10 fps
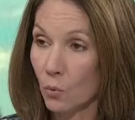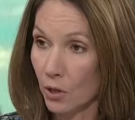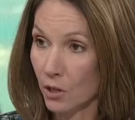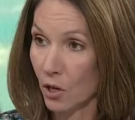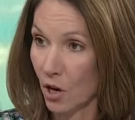
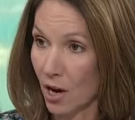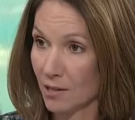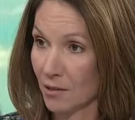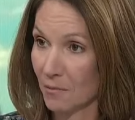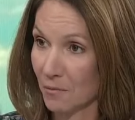would
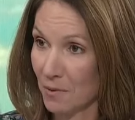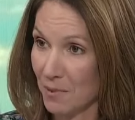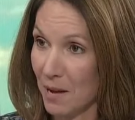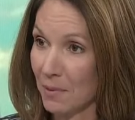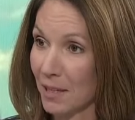cost
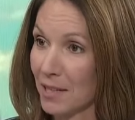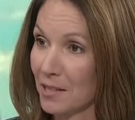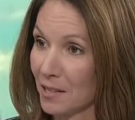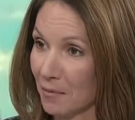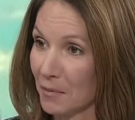Republicans
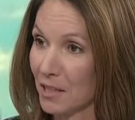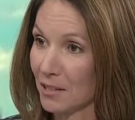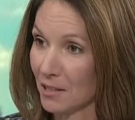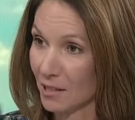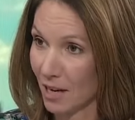some
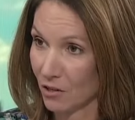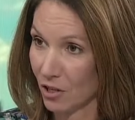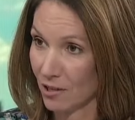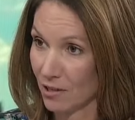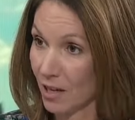
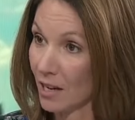concessions.